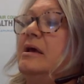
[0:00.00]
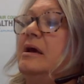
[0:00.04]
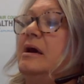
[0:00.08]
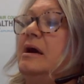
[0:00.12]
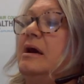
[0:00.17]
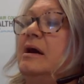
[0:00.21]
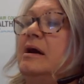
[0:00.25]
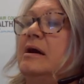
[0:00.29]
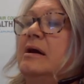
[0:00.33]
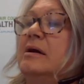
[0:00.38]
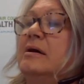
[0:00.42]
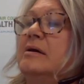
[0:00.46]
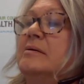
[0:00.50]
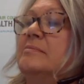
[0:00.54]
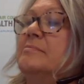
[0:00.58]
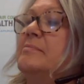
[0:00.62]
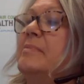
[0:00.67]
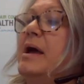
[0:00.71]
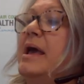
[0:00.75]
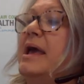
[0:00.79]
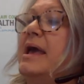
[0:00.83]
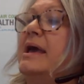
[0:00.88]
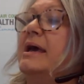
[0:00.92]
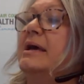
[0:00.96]
And
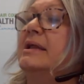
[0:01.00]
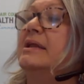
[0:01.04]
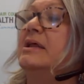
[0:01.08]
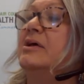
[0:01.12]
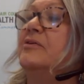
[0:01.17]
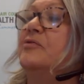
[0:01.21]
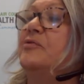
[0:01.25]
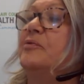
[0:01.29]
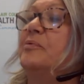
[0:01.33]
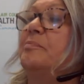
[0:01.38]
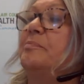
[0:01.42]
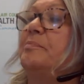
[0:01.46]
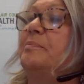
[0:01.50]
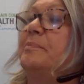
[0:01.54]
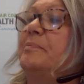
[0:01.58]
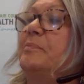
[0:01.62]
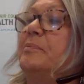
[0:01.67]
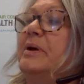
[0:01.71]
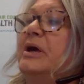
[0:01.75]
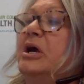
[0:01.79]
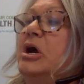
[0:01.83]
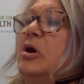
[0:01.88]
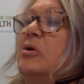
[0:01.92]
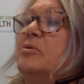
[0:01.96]
if we
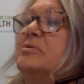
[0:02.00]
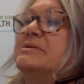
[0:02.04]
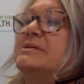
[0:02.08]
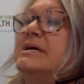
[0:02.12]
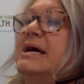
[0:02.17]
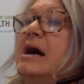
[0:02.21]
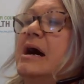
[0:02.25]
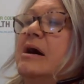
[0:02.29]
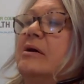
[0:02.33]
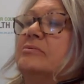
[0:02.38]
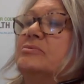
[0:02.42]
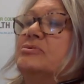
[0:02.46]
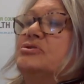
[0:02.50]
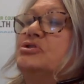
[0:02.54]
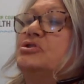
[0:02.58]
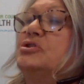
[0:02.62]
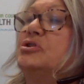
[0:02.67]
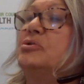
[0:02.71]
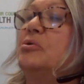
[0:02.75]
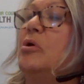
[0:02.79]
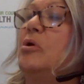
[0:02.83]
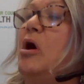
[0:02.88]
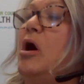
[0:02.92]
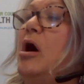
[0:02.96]
go down
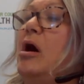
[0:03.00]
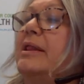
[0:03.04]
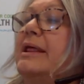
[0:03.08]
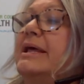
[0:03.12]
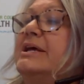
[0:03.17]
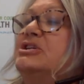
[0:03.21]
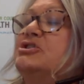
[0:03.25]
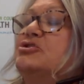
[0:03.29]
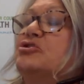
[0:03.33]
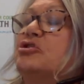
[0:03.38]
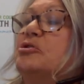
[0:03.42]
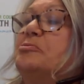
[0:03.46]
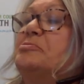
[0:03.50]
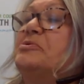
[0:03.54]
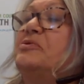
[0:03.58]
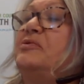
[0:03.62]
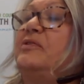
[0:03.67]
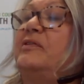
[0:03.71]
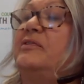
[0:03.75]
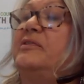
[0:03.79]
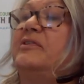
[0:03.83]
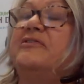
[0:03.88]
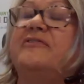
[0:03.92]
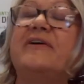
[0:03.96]
to all age groups,
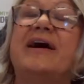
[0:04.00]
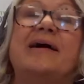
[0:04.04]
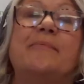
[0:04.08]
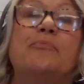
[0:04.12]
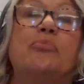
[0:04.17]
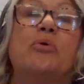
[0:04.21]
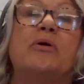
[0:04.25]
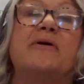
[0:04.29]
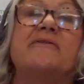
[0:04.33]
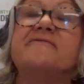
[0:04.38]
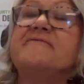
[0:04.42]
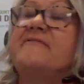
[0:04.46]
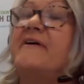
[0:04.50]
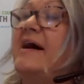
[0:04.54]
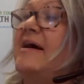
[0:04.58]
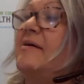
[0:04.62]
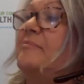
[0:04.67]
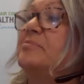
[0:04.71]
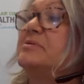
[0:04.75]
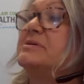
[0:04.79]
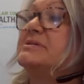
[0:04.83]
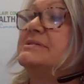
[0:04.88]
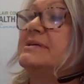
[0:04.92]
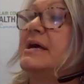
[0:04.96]

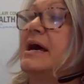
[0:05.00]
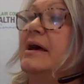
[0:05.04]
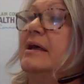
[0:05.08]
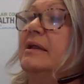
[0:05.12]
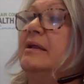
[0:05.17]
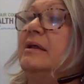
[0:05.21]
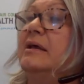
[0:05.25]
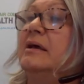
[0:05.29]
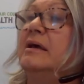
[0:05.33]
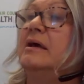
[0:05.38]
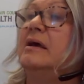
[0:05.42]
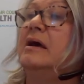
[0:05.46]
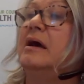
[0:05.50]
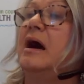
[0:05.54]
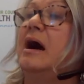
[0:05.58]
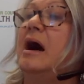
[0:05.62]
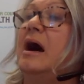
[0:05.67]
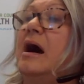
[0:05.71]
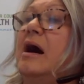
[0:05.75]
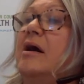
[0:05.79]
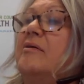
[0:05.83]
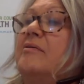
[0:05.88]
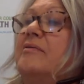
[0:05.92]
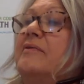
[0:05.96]
55.5%
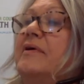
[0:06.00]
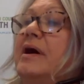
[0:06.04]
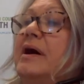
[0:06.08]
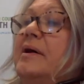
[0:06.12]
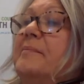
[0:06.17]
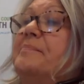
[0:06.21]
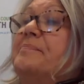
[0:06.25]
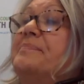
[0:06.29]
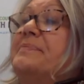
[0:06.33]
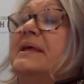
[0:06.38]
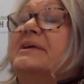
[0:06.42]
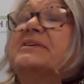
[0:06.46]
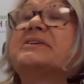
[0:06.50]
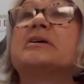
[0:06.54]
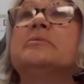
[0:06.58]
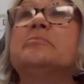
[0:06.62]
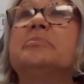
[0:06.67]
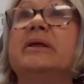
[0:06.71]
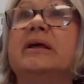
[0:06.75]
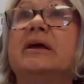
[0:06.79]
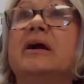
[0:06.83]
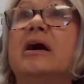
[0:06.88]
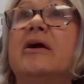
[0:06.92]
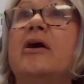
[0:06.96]
of that's
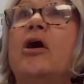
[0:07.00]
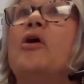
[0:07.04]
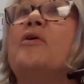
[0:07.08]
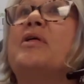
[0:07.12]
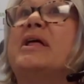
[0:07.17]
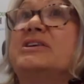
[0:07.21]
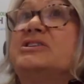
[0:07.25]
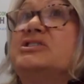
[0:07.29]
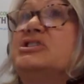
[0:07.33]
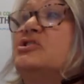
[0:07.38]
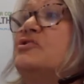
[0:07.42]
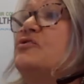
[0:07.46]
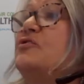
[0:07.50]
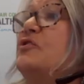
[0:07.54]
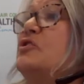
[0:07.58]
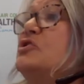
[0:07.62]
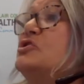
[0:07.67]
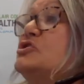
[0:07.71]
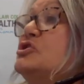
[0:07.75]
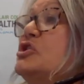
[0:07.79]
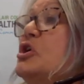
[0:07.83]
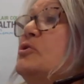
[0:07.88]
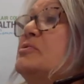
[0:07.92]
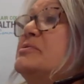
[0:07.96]
complete. That's just first
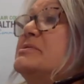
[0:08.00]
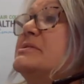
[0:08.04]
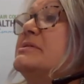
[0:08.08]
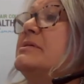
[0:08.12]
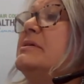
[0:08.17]
dose.